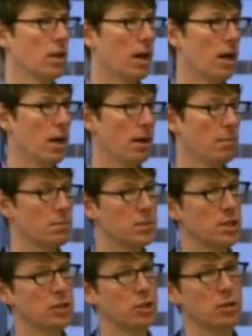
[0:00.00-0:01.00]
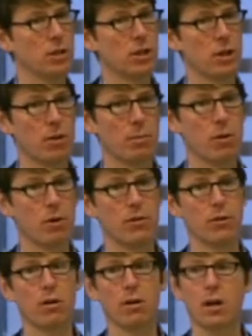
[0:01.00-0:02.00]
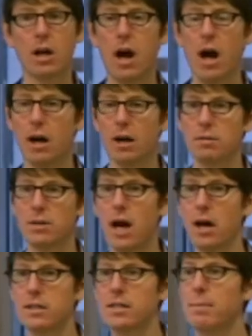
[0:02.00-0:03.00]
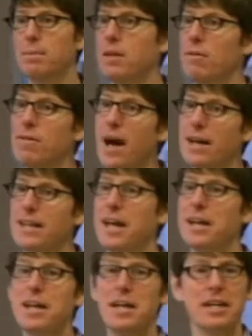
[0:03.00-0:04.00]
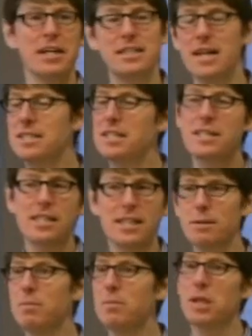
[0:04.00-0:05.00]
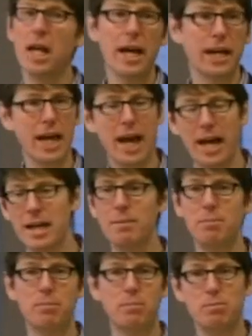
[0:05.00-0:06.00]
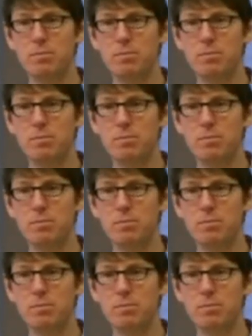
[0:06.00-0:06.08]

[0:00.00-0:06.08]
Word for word: um, situ, you know, the birther uh, concept and the fact that it doesn't seem like any,